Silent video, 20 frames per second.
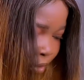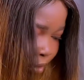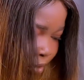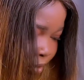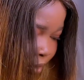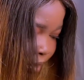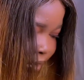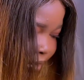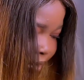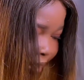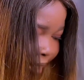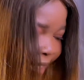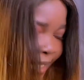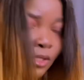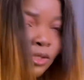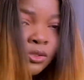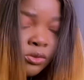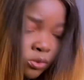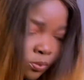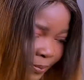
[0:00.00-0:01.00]
it's laying
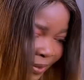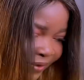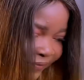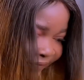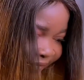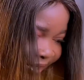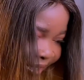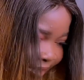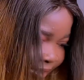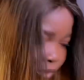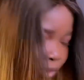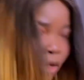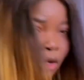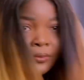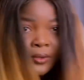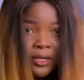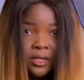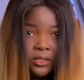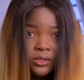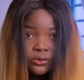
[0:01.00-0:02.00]
super flat. All
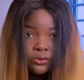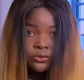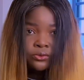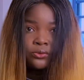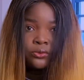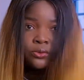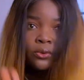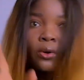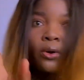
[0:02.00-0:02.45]
we need to do, hold